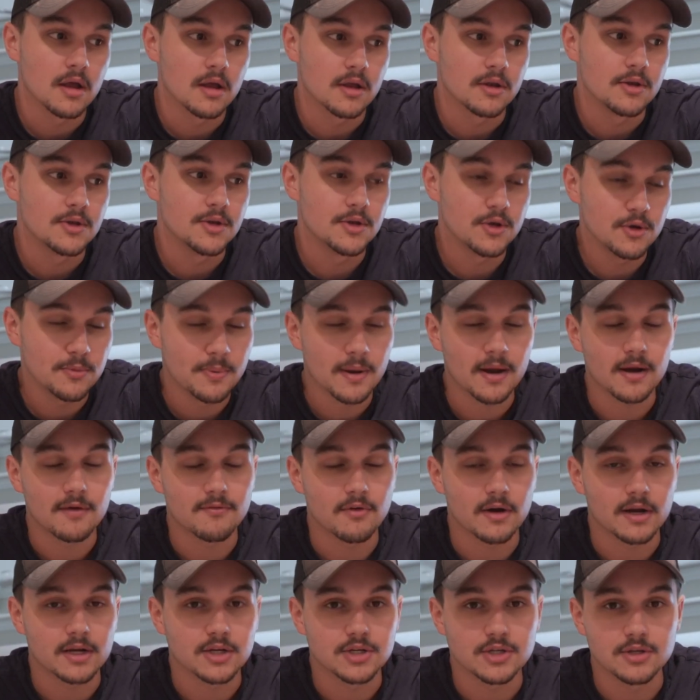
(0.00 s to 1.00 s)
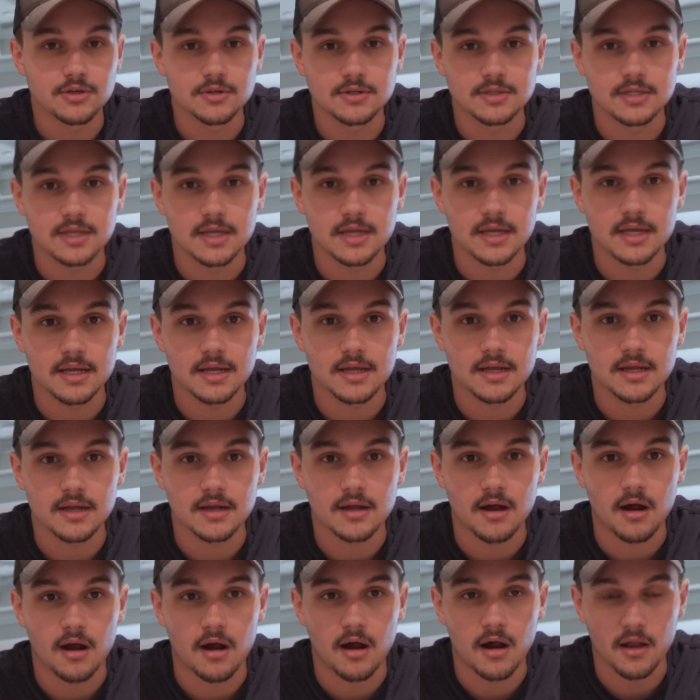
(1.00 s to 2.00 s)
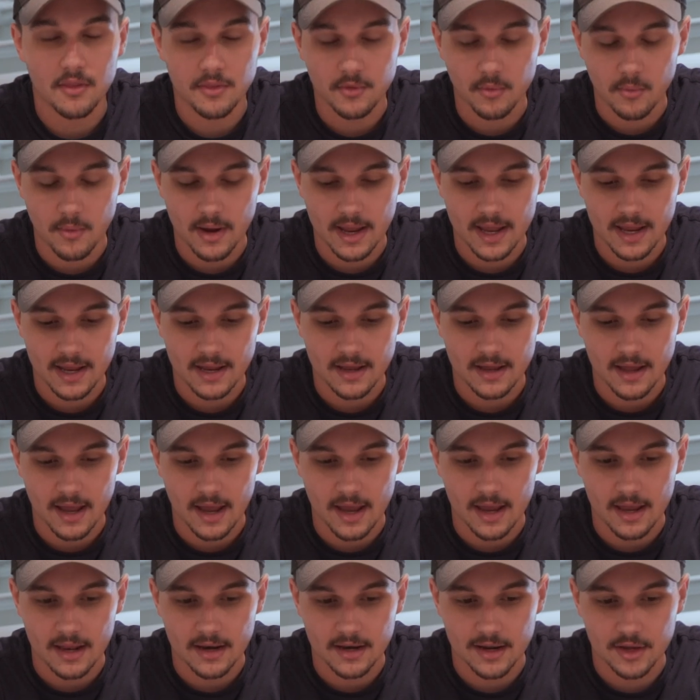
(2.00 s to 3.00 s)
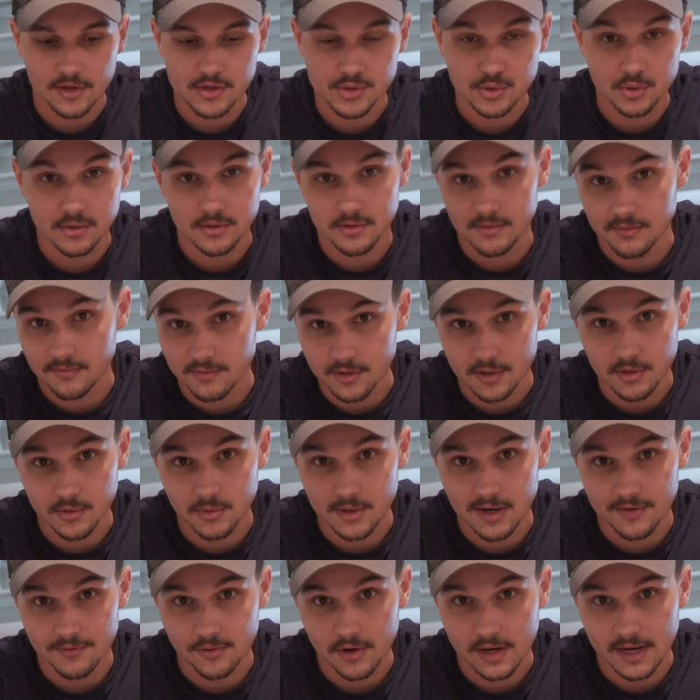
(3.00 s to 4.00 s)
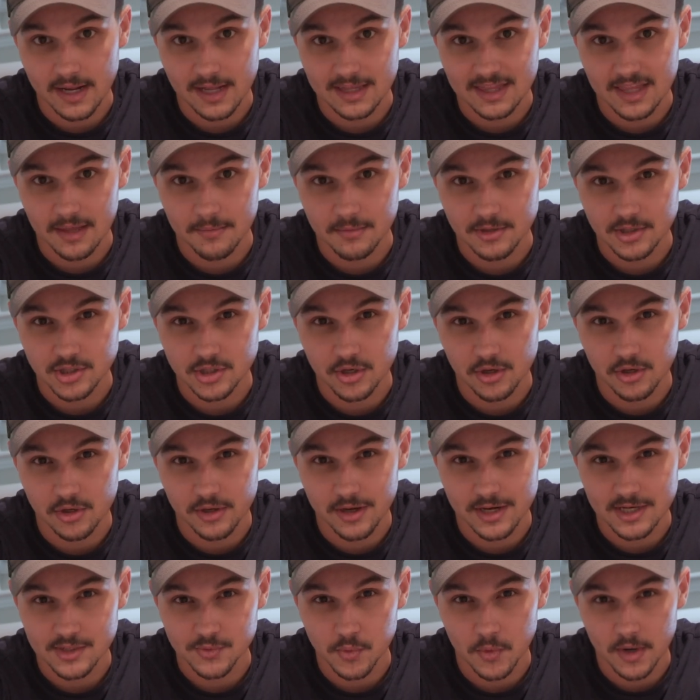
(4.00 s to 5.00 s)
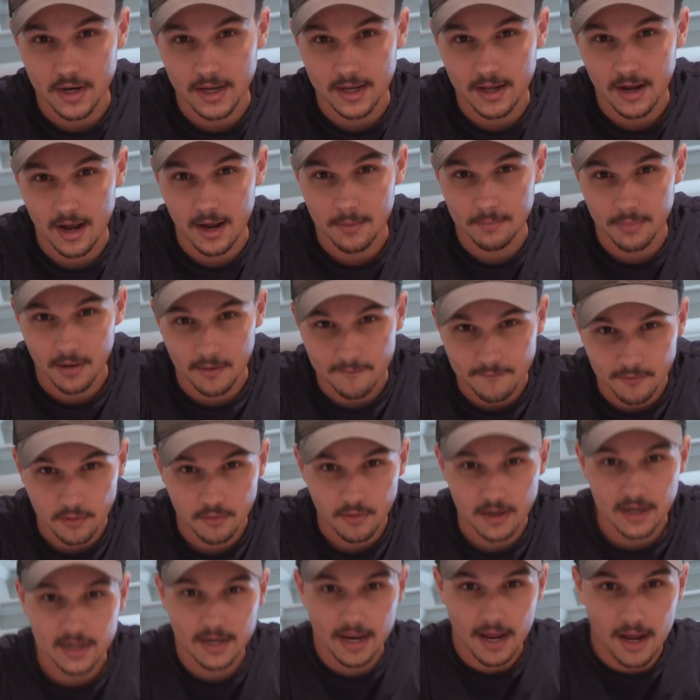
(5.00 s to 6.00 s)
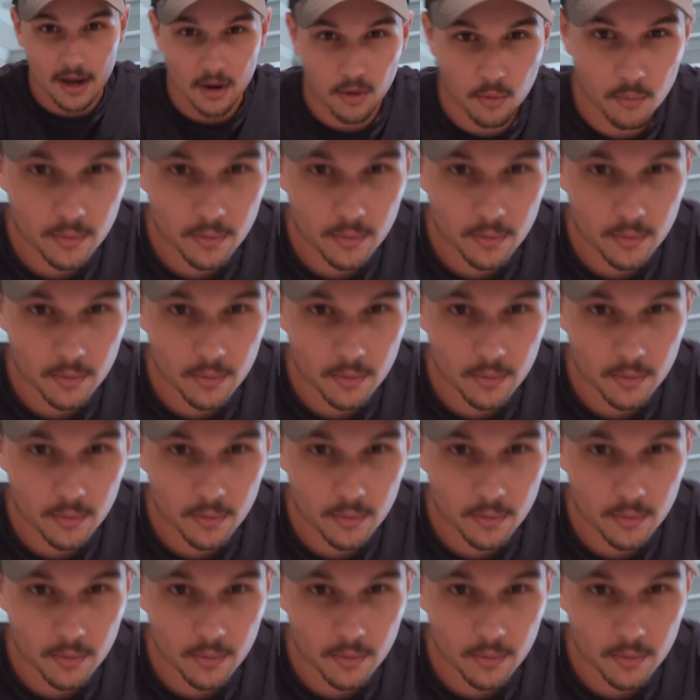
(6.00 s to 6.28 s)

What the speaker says: new pair of running shoes on the way, and I'll do a review whenever I get them and show you guys what I got. But for right now,